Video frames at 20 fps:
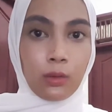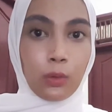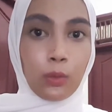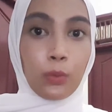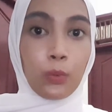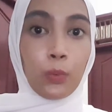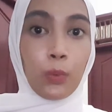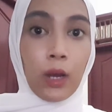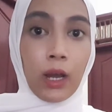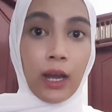
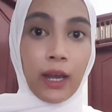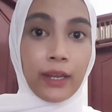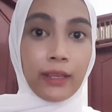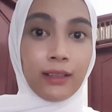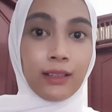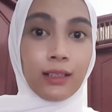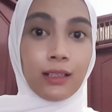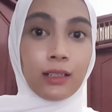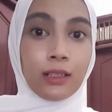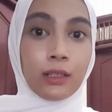
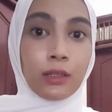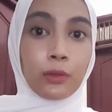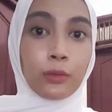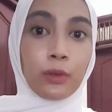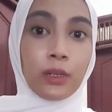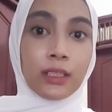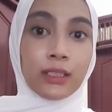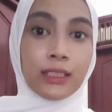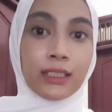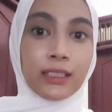While
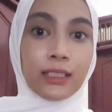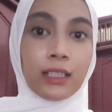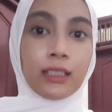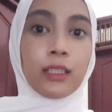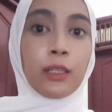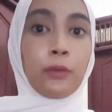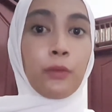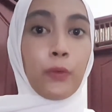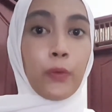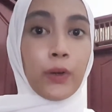
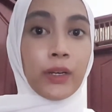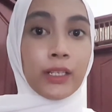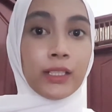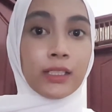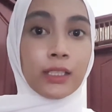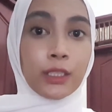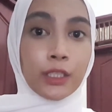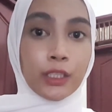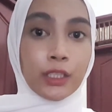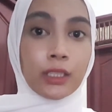quantitative
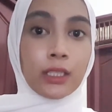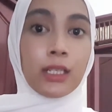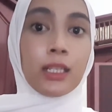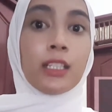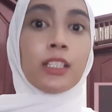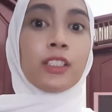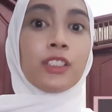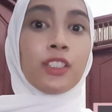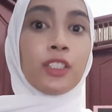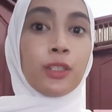research
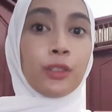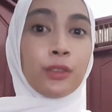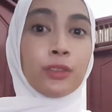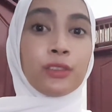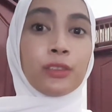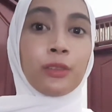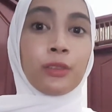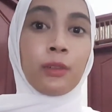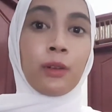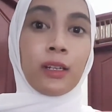is used
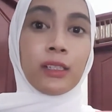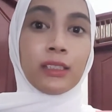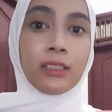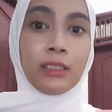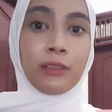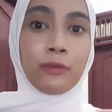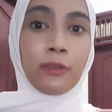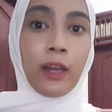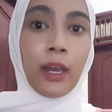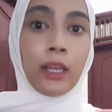to
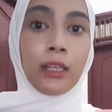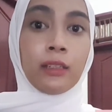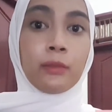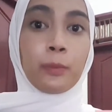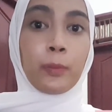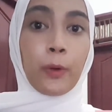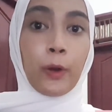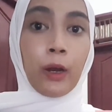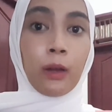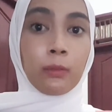quantify the
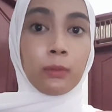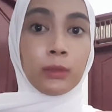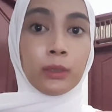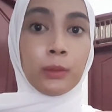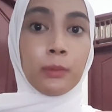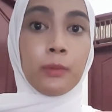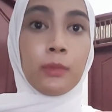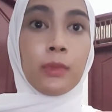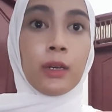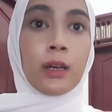
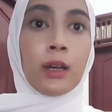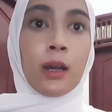problem